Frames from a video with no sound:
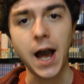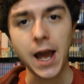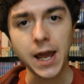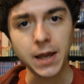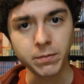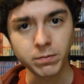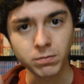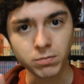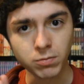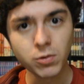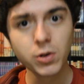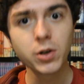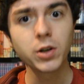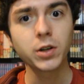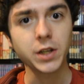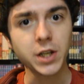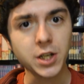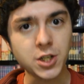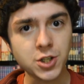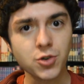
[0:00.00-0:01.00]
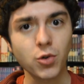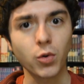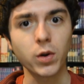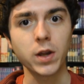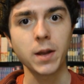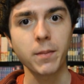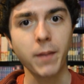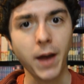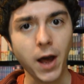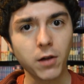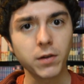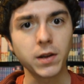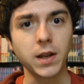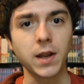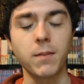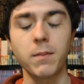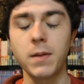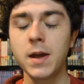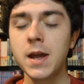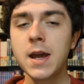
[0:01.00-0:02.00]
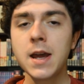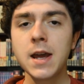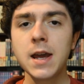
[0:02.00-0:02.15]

I am really enjoying about him.